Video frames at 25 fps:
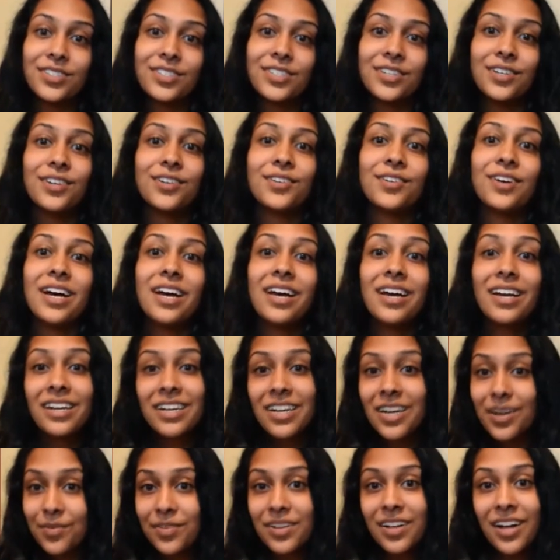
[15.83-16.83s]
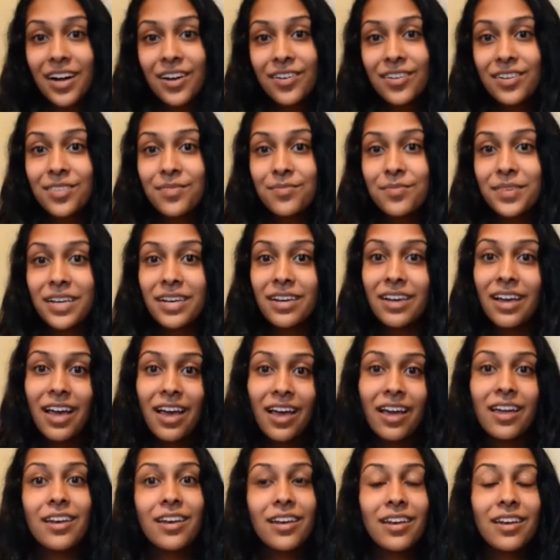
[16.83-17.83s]
So come along with me
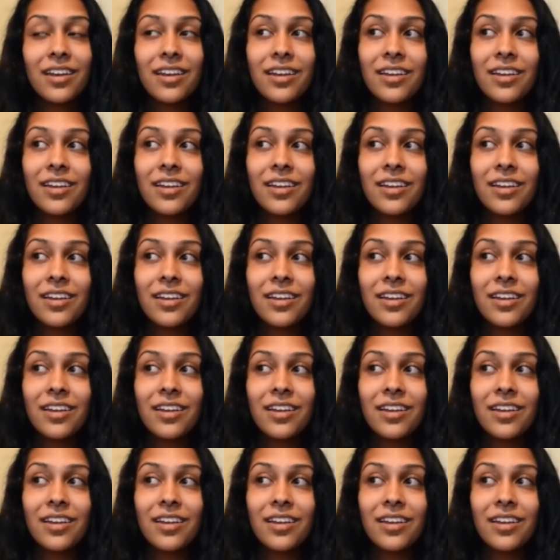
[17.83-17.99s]
and